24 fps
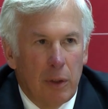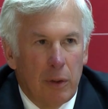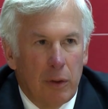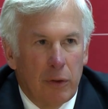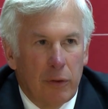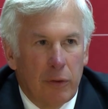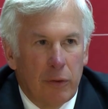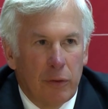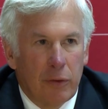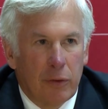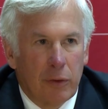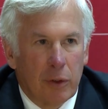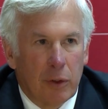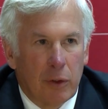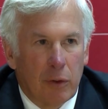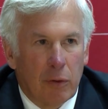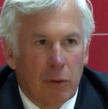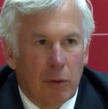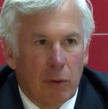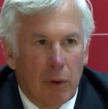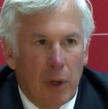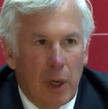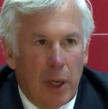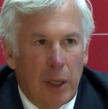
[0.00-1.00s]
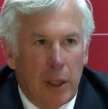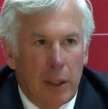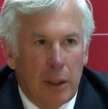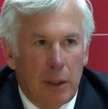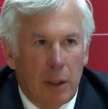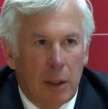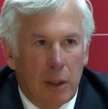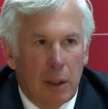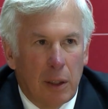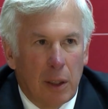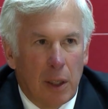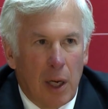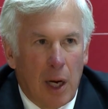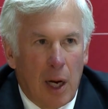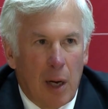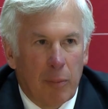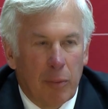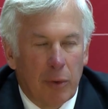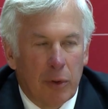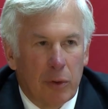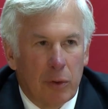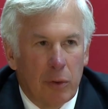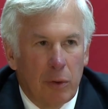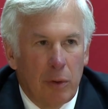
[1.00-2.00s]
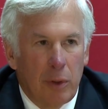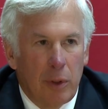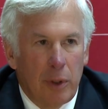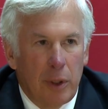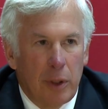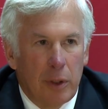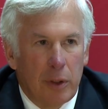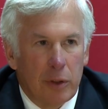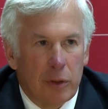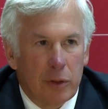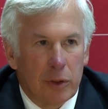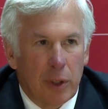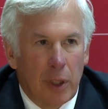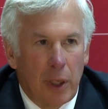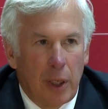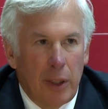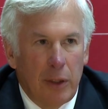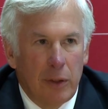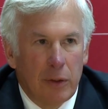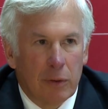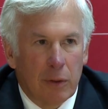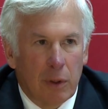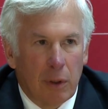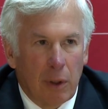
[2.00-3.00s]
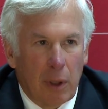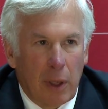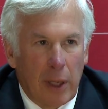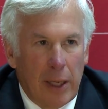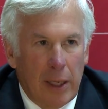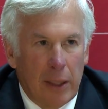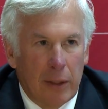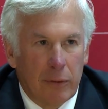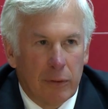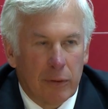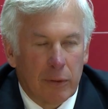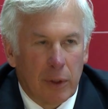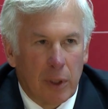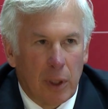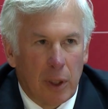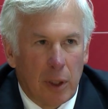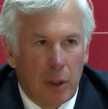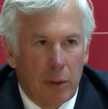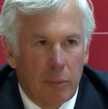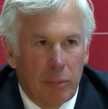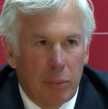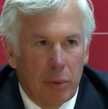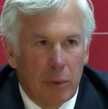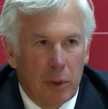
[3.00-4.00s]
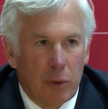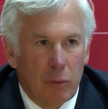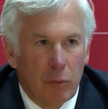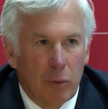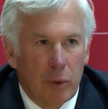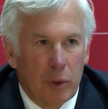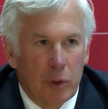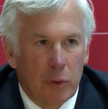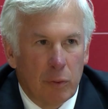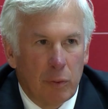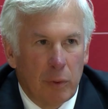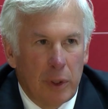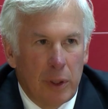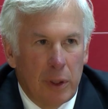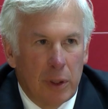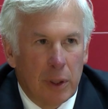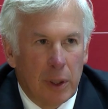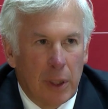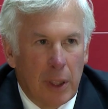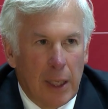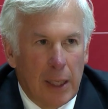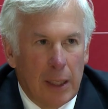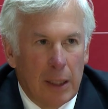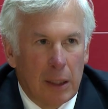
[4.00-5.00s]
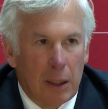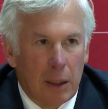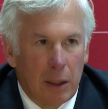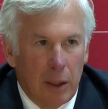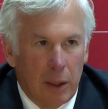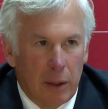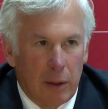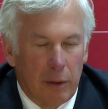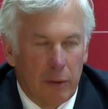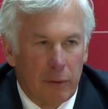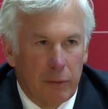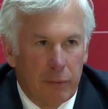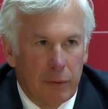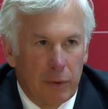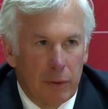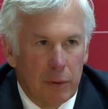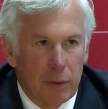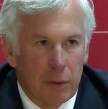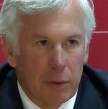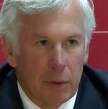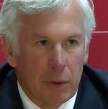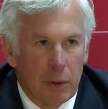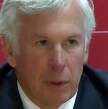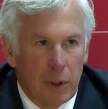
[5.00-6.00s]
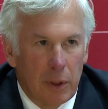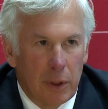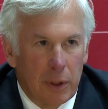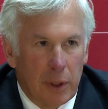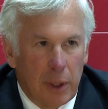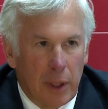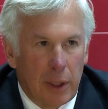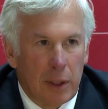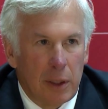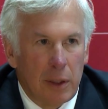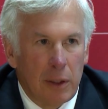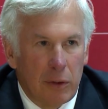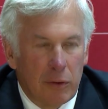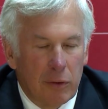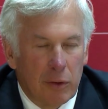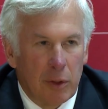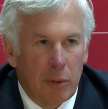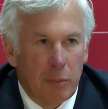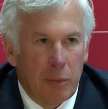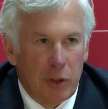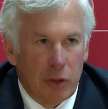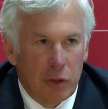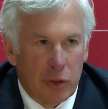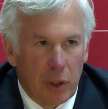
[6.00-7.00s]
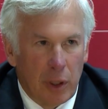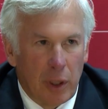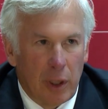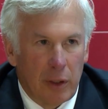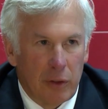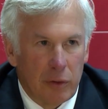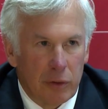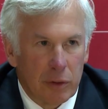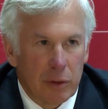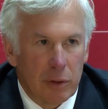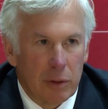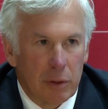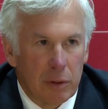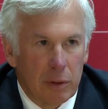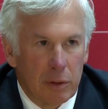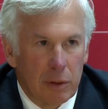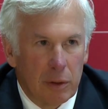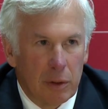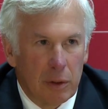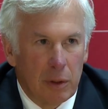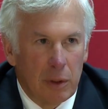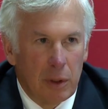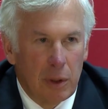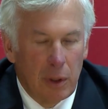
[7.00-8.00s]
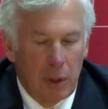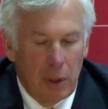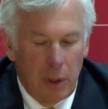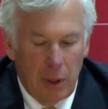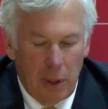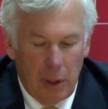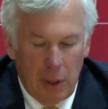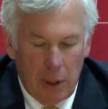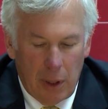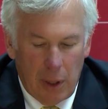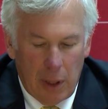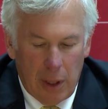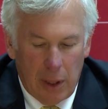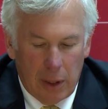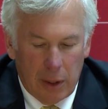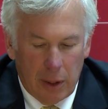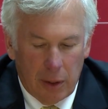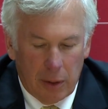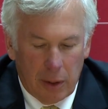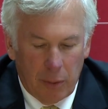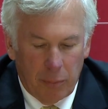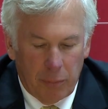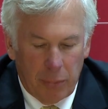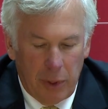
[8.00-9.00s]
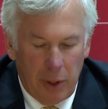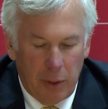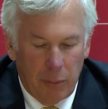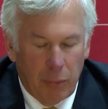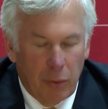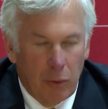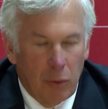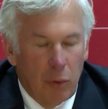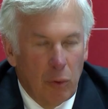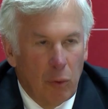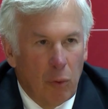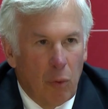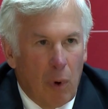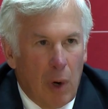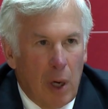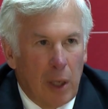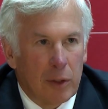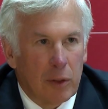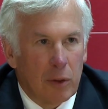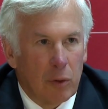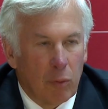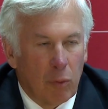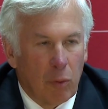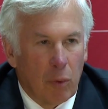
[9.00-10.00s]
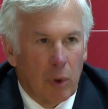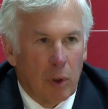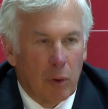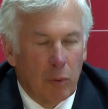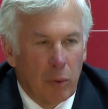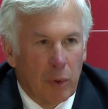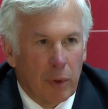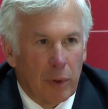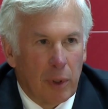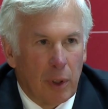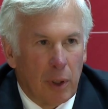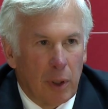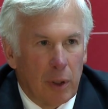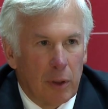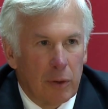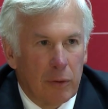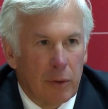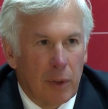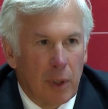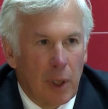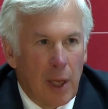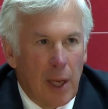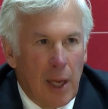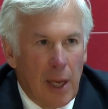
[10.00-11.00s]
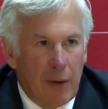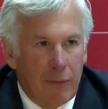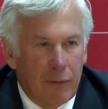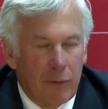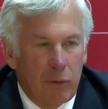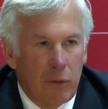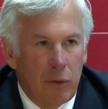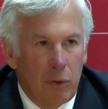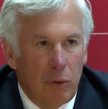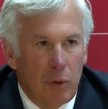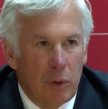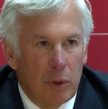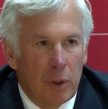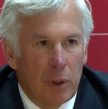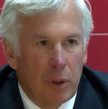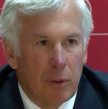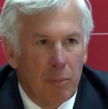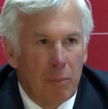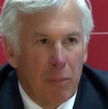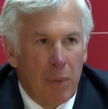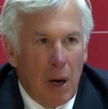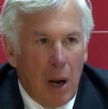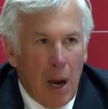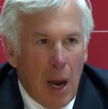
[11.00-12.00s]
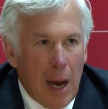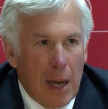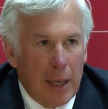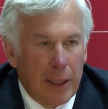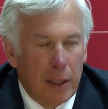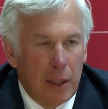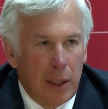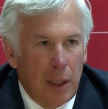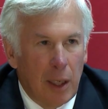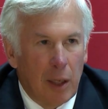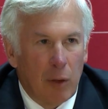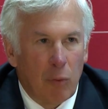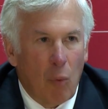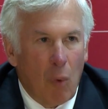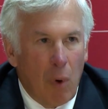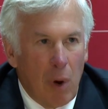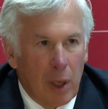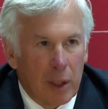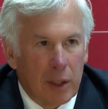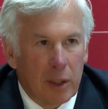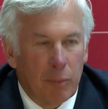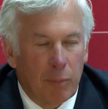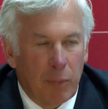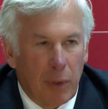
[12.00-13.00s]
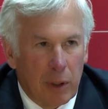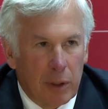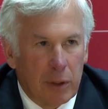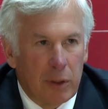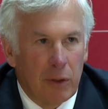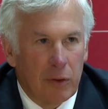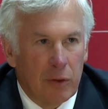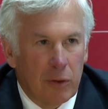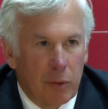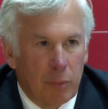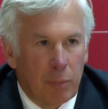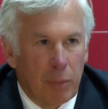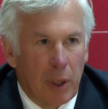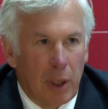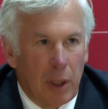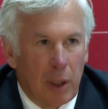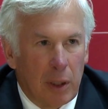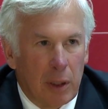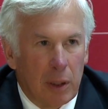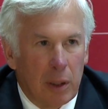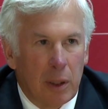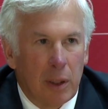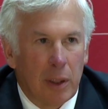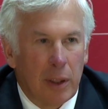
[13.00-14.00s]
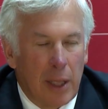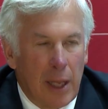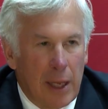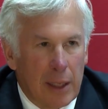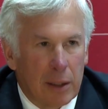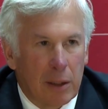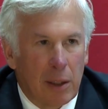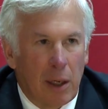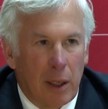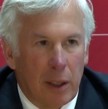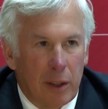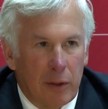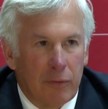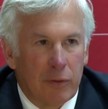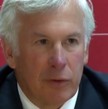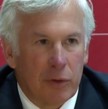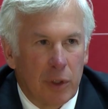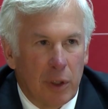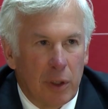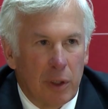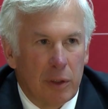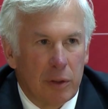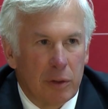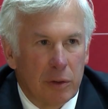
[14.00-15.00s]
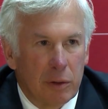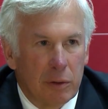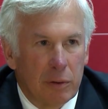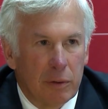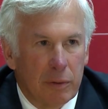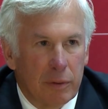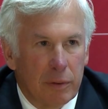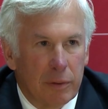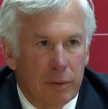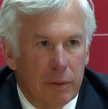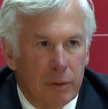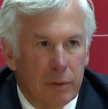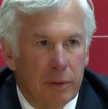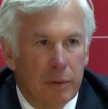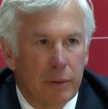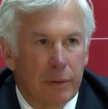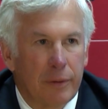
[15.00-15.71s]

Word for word: This is to create the opportunity to change the landscape in which we today live that needs to be changed. And that the people who want to work with us have to embody and want to participate in that kind of change. Got it.